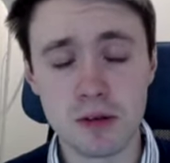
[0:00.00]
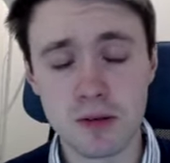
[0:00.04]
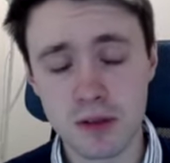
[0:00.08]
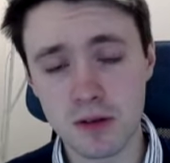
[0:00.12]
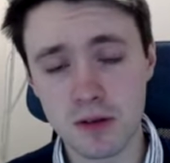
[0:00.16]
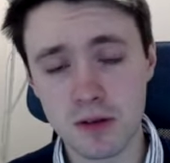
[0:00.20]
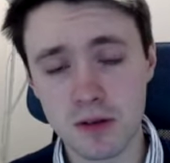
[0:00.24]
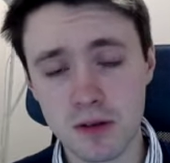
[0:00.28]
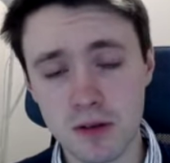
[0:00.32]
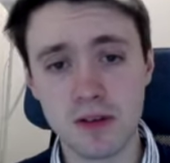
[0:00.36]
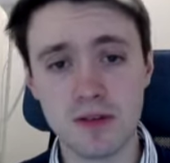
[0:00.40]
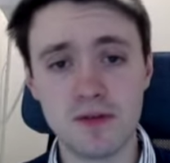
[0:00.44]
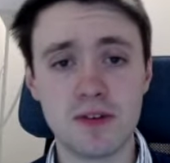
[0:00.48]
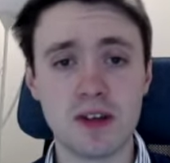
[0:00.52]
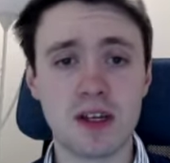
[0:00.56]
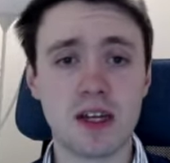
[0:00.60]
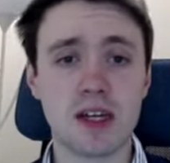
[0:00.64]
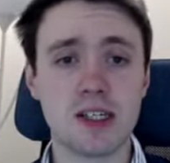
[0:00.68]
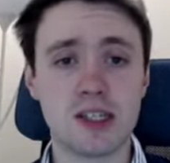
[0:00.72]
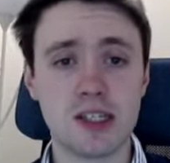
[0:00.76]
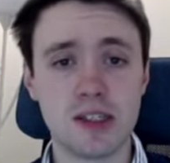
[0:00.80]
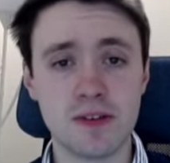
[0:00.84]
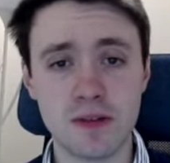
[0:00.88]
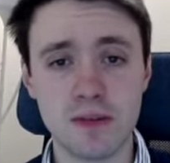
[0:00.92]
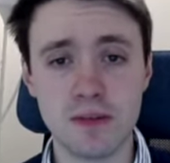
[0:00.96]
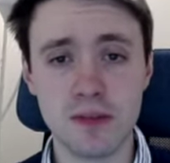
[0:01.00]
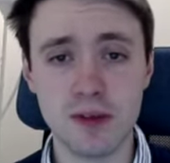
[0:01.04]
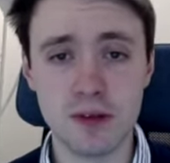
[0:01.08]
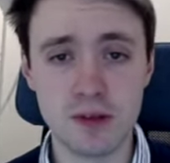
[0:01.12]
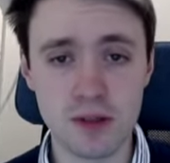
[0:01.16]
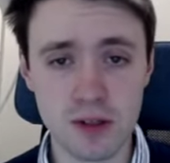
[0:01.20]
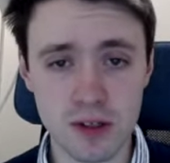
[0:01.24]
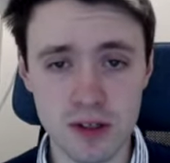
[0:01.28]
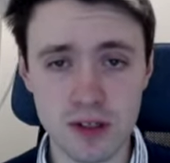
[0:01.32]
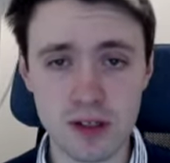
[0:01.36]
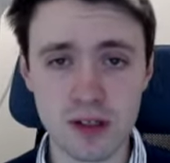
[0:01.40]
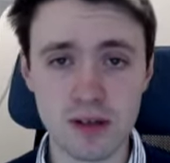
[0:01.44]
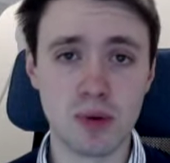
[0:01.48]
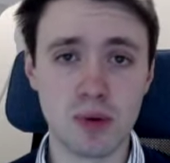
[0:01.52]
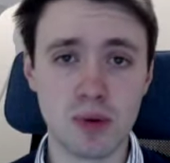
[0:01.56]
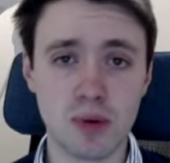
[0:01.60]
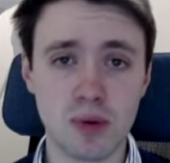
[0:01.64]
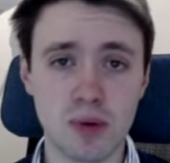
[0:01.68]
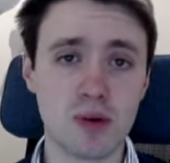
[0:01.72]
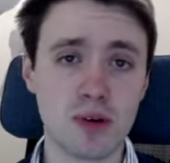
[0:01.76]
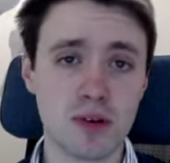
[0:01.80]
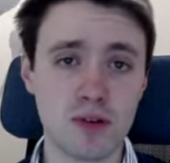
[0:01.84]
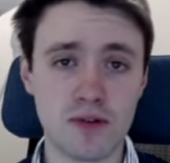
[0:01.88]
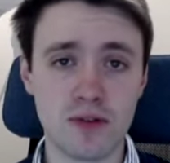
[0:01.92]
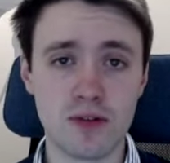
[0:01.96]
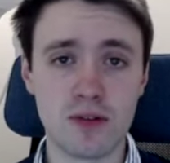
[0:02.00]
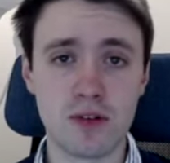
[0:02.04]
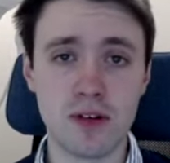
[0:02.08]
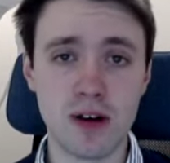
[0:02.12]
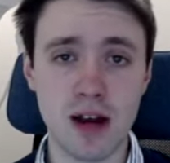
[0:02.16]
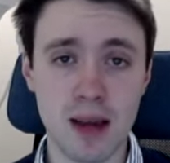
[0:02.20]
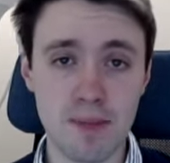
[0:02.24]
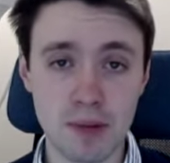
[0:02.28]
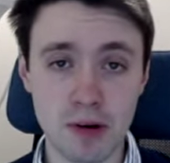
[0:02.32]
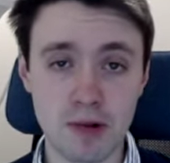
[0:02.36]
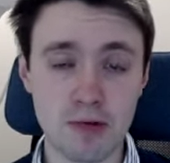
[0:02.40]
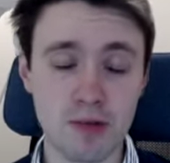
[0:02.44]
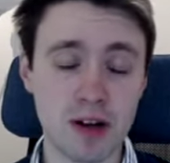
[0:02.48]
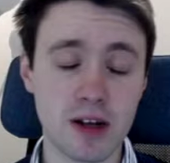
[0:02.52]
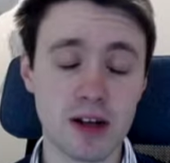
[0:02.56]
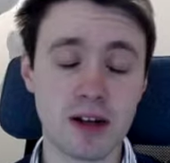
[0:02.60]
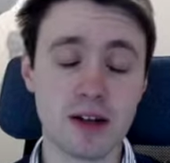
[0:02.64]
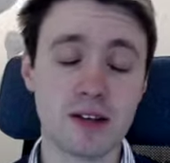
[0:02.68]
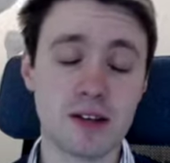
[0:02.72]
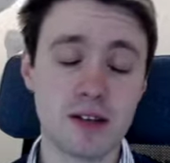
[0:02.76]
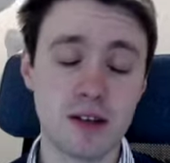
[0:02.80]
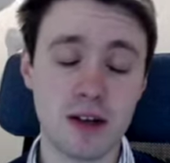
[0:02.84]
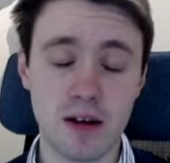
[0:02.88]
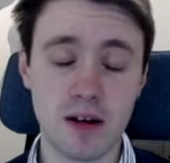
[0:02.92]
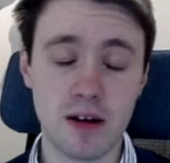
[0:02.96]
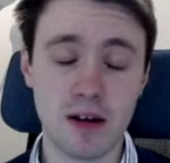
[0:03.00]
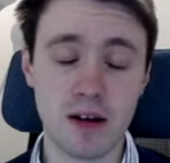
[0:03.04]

So the invocation of the muse is still important for epic, writer,